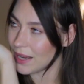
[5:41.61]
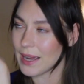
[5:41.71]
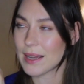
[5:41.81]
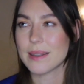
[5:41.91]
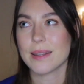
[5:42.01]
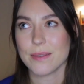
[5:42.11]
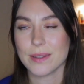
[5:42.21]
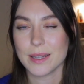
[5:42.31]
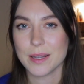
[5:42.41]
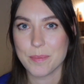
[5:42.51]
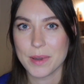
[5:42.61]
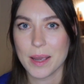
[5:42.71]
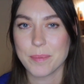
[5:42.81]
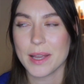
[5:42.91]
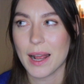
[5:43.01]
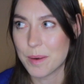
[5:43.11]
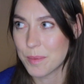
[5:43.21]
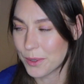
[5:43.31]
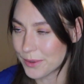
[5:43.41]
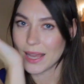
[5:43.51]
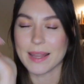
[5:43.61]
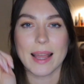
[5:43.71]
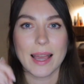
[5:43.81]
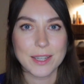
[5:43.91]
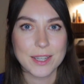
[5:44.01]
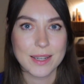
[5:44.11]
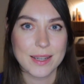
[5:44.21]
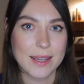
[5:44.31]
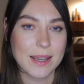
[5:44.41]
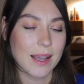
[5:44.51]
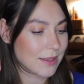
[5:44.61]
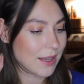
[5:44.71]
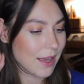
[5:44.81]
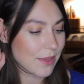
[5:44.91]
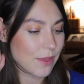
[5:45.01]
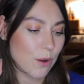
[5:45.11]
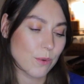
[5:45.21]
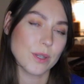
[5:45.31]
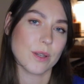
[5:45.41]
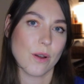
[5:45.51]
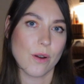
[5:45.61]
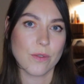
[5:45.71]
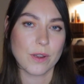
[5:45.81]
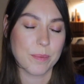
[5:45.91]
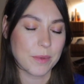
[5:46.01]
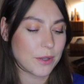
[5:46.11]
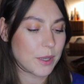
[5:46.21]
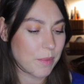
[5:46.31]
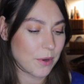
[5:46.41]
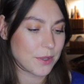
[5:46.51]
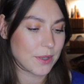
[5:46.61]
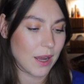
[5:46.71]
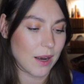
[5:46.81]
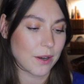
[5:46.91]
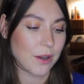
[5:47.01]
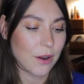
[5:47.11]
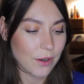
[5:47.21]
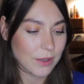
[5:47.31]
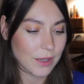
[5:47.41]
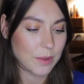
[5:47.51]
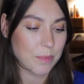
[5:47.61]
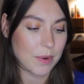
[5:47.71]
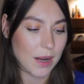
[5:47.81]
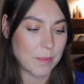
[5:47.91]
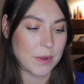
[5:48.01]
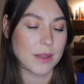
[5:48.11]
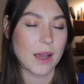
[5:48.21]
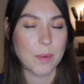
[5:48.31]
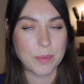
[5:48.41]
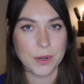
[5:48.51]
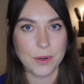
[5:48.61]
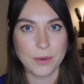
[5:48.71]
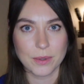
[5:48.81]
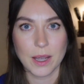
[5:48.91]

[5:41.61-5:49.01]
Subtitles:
I can definitely pick up the almond, and actually the notes of Hypnotic Poison are coconut, plum and apricot.